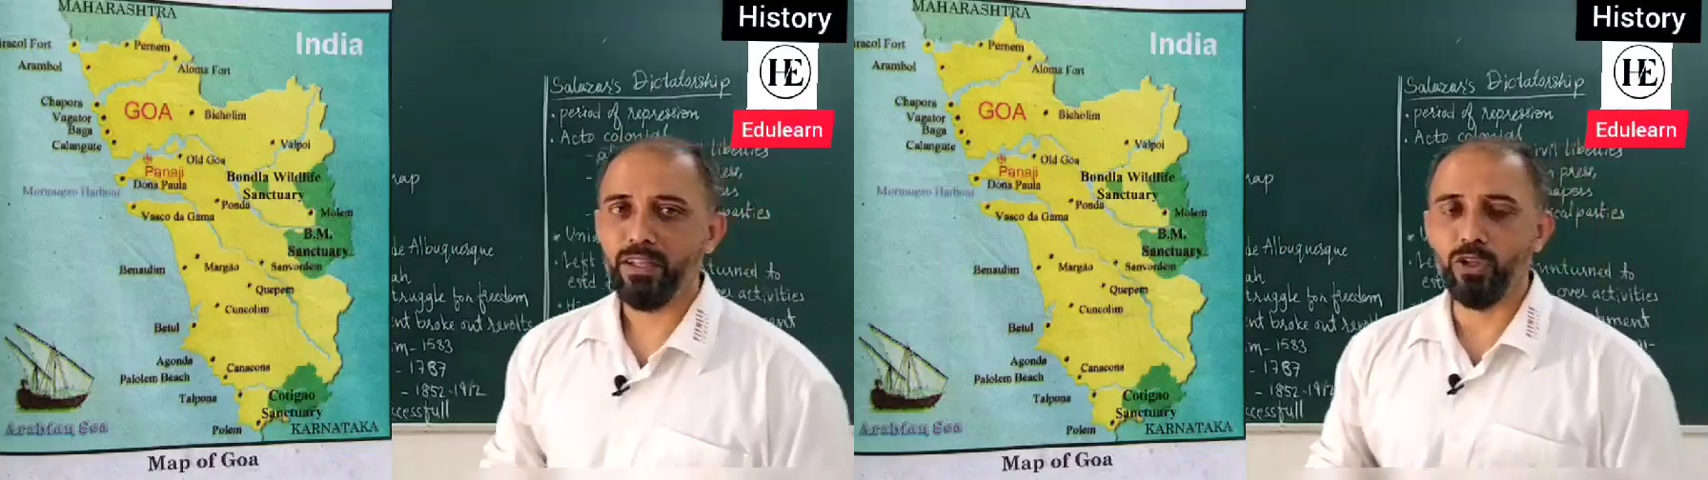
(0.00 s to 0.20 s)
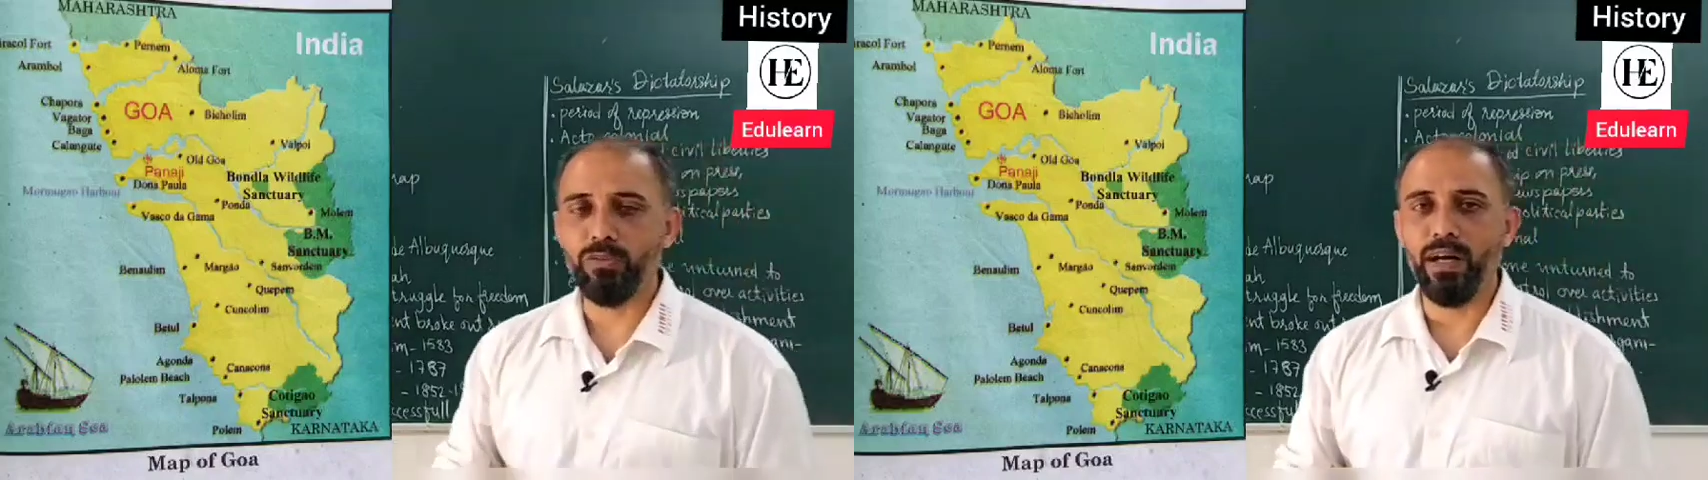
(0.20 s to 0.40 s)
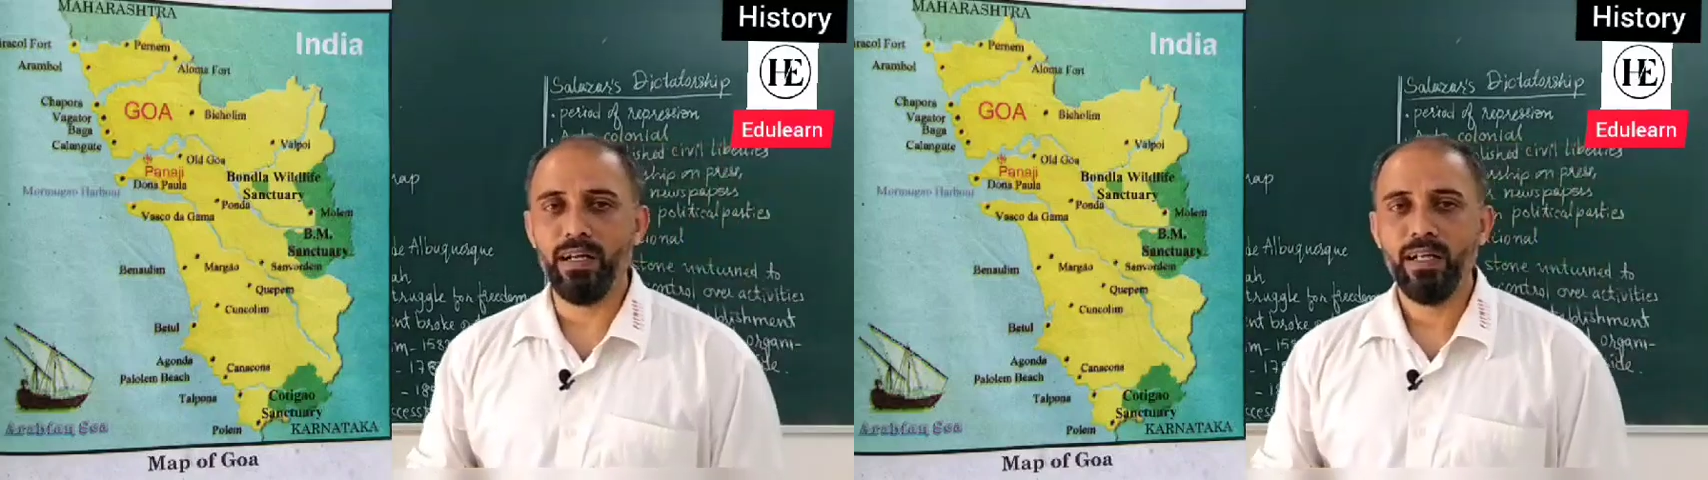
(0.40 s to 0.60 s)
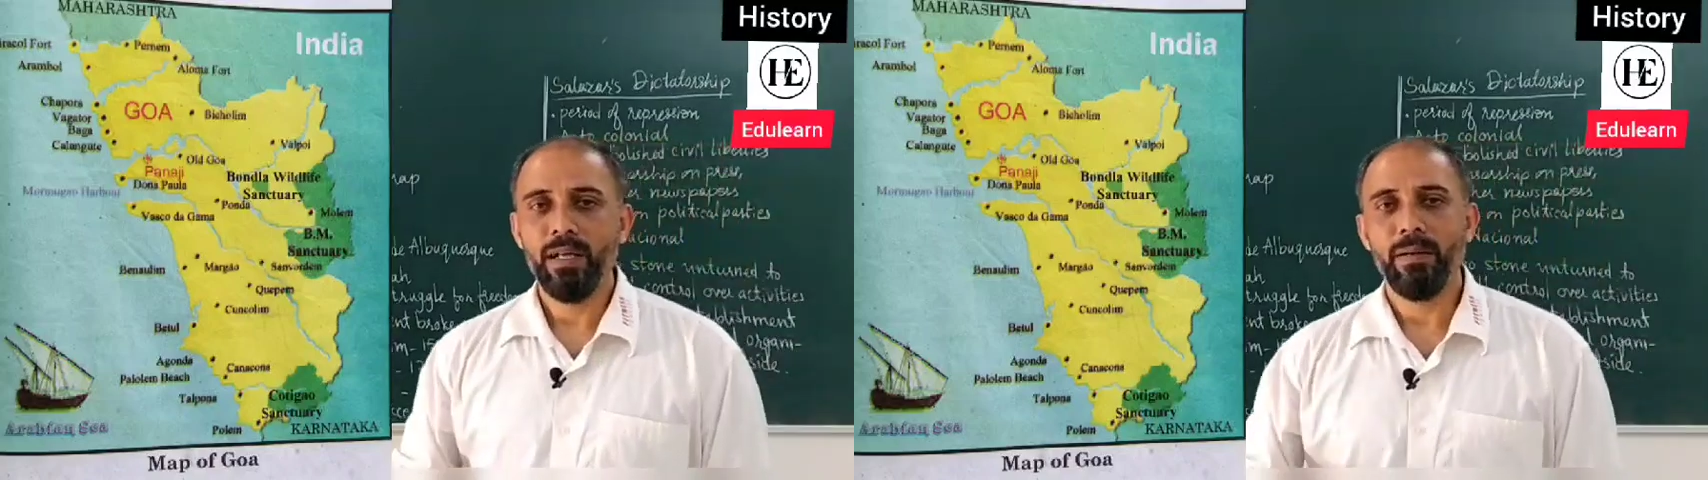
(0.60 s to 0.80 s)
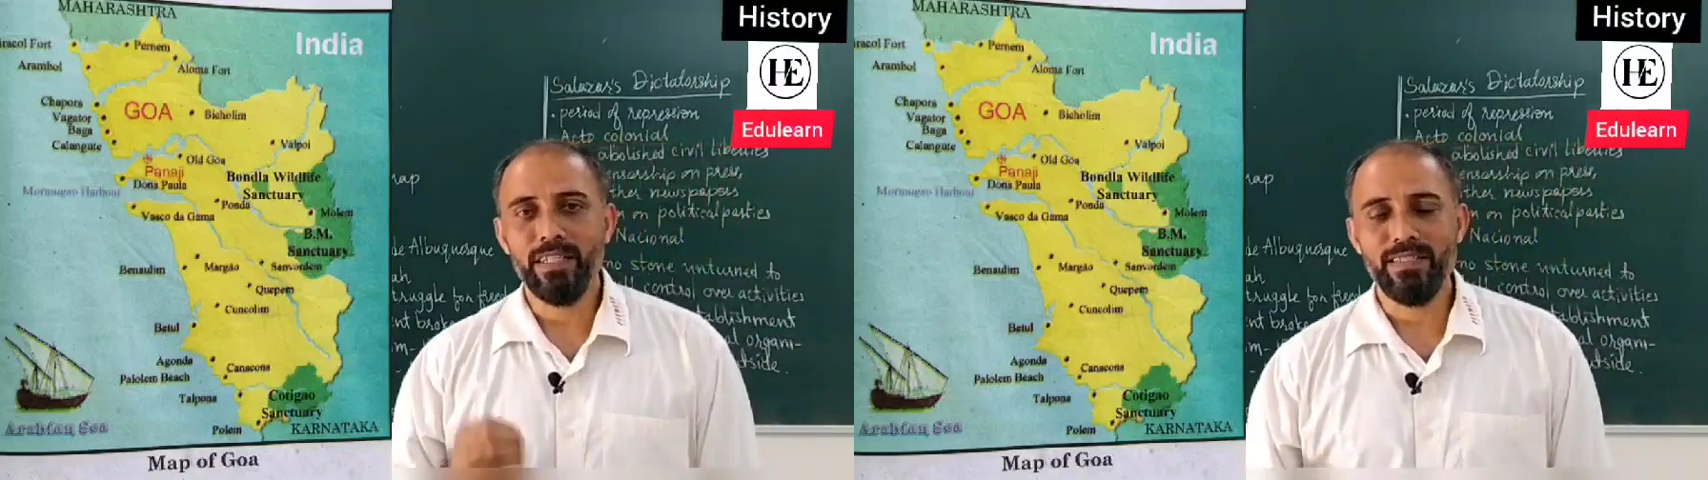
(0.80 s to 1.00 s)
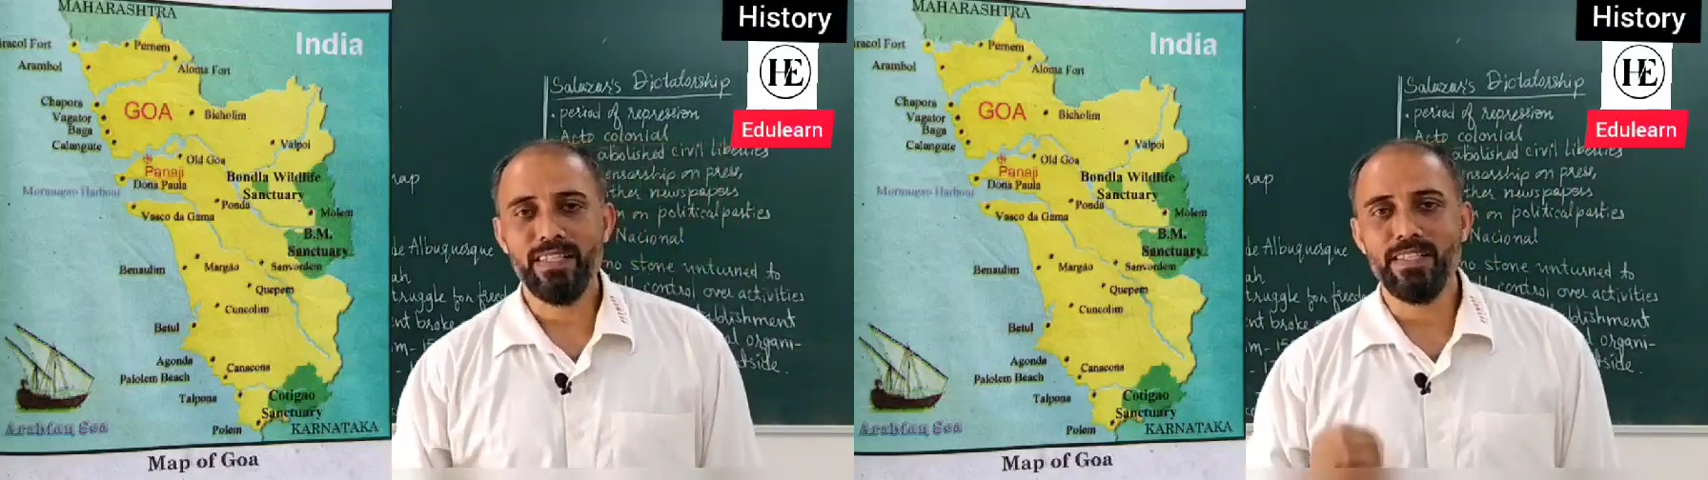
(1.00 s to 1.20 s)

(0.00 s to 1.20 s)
Goa is the